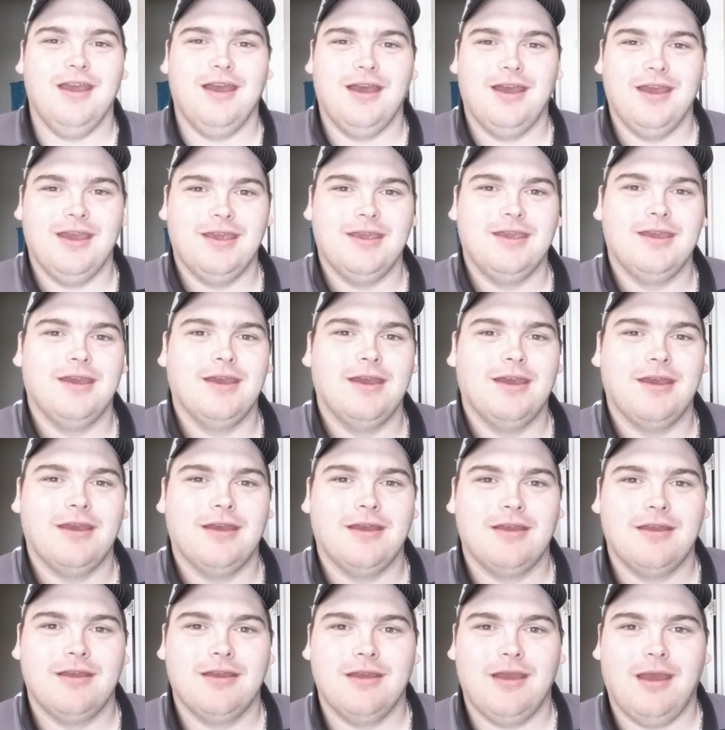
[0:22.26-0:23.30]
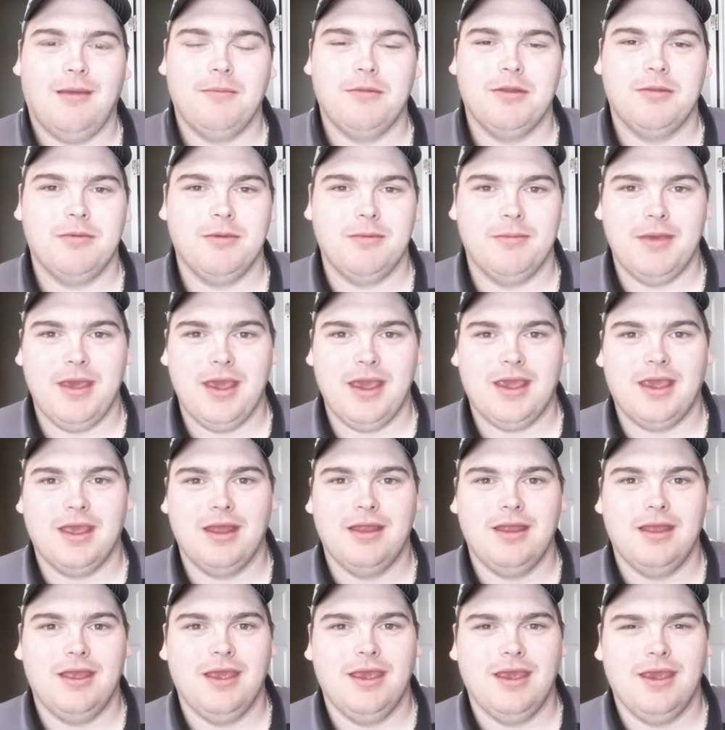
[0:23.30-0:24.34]
I, uh, I'm going to be
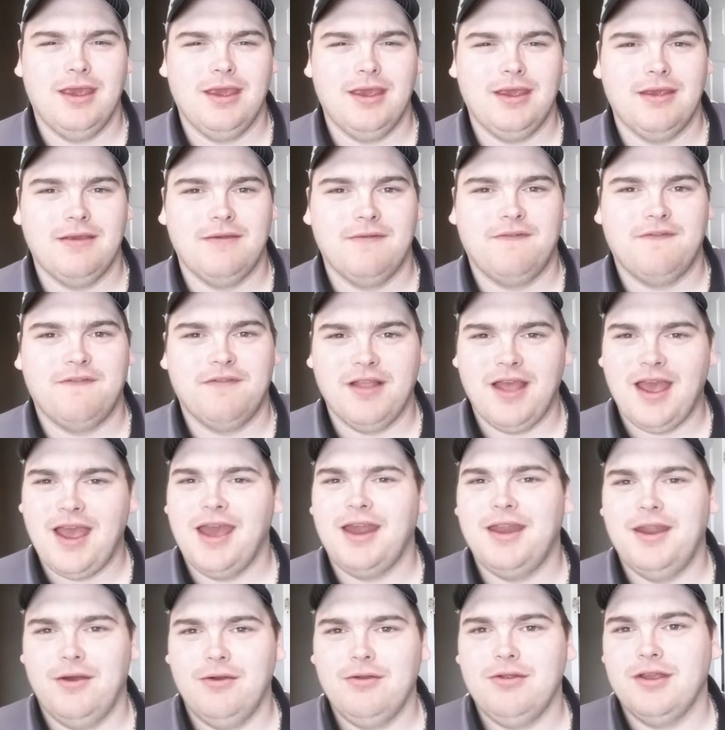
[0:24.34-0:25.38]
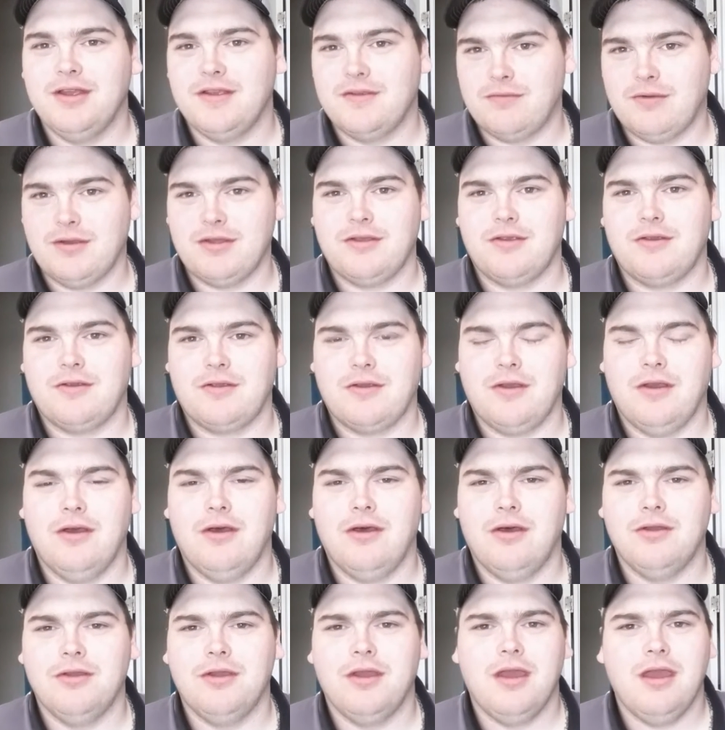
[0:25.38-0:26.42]
making a flat out, is what they're
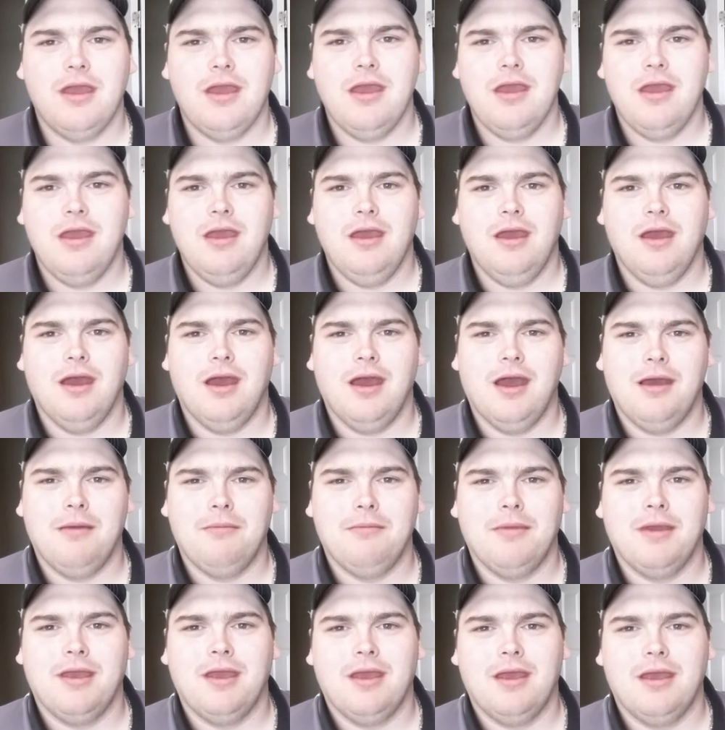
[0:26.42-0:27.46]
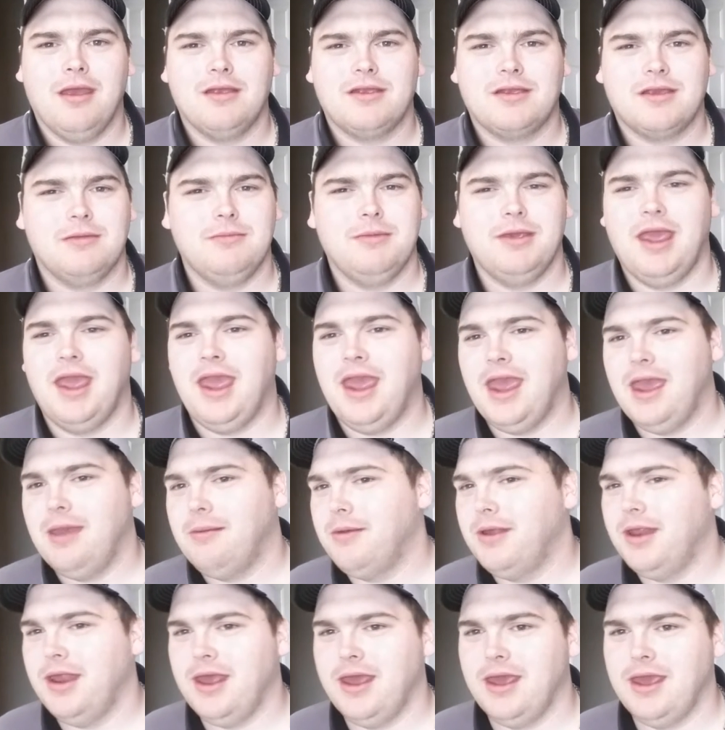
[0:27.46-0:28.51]
called. Um, it's going to be
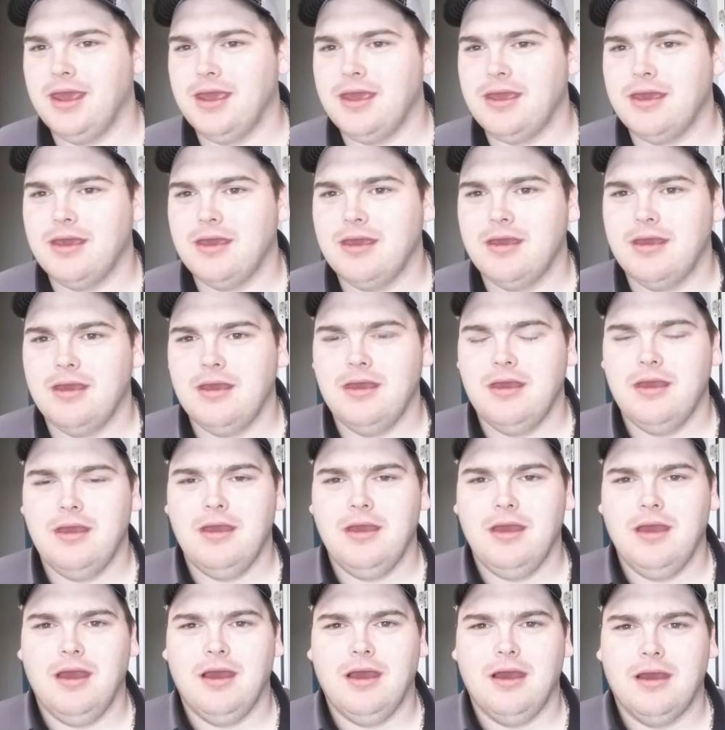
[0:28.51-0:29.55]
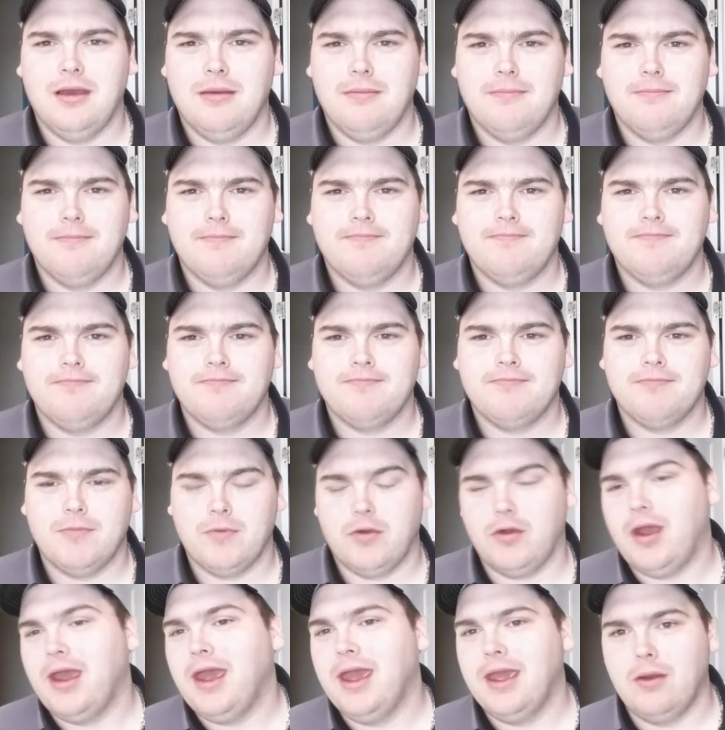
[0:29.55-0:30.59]
ham and egg, um,
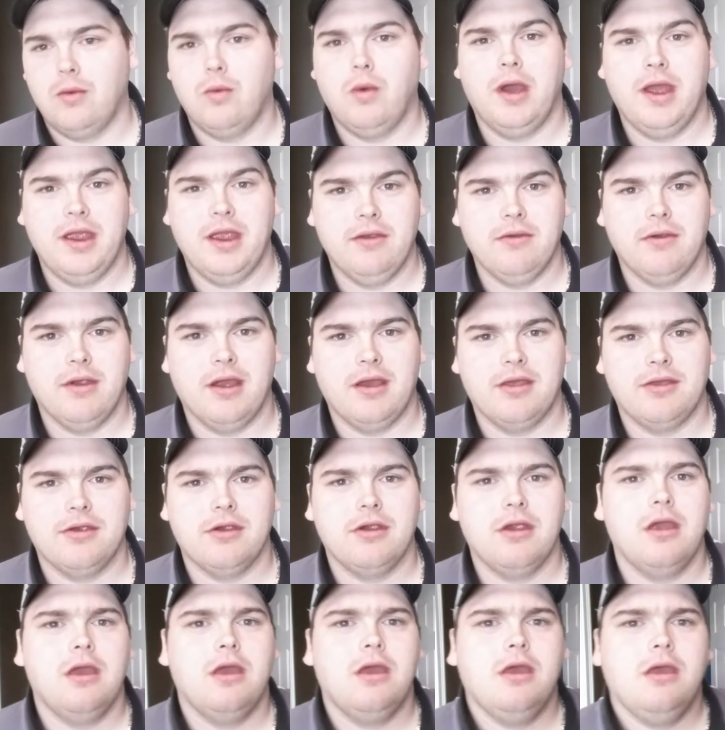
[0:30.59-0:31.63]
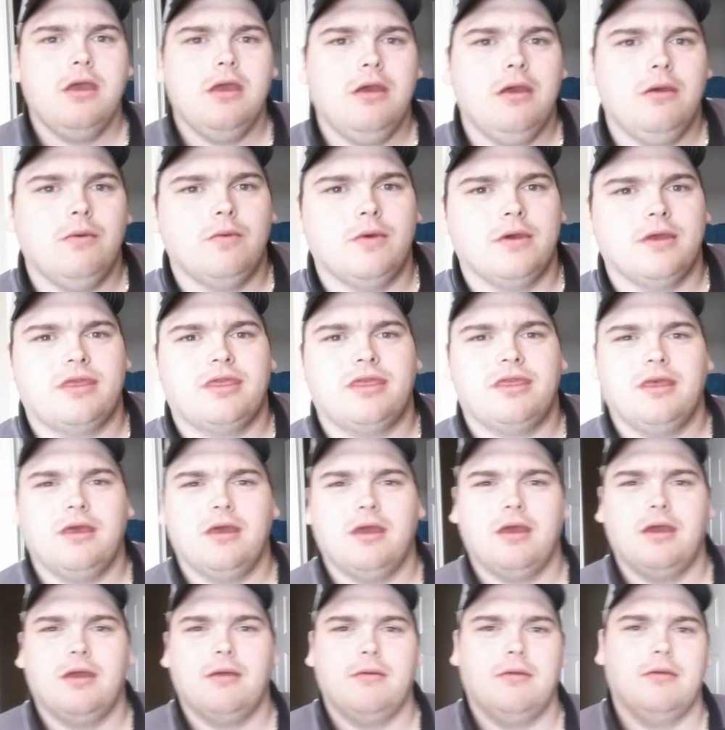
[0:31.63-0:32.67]
or egg white rather, with
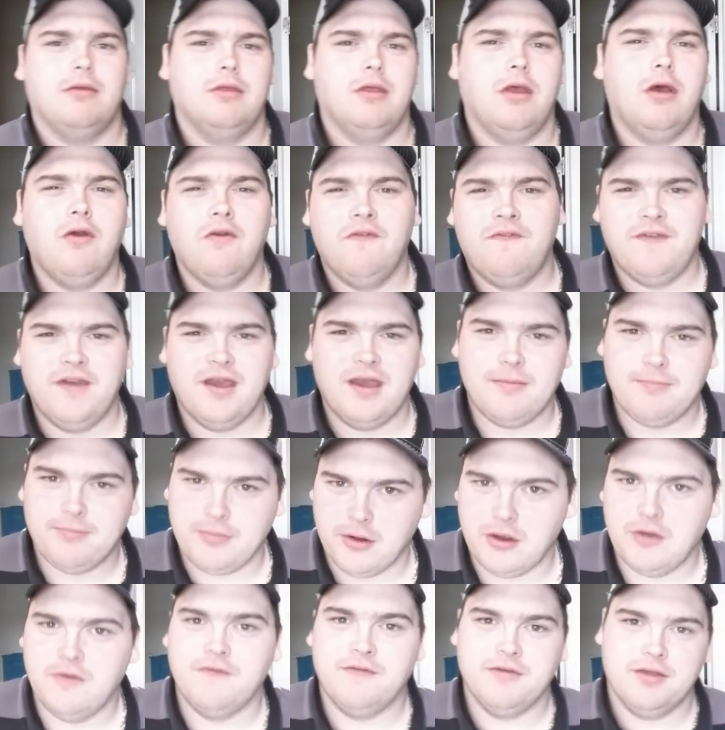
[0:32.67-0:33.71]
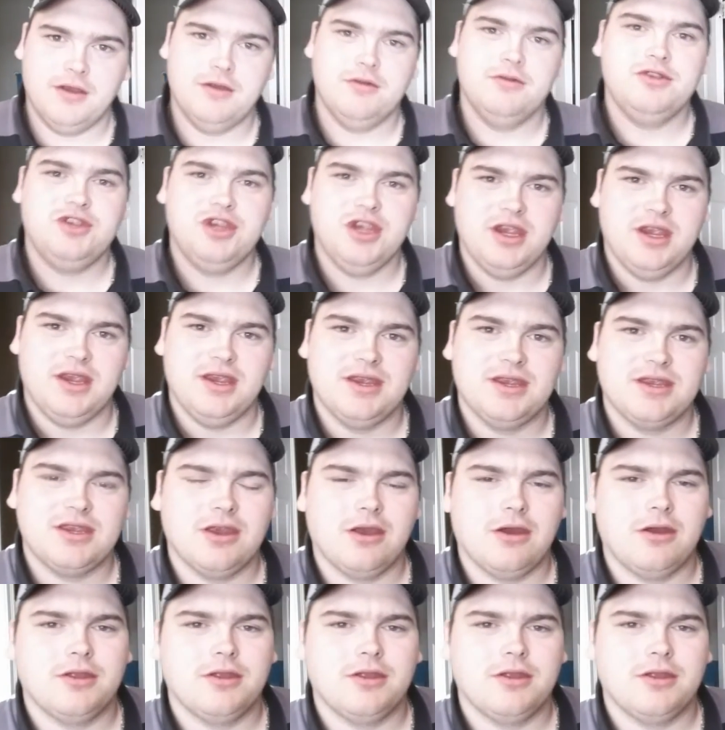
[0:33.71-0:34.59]
uh, low-fat provolone cheese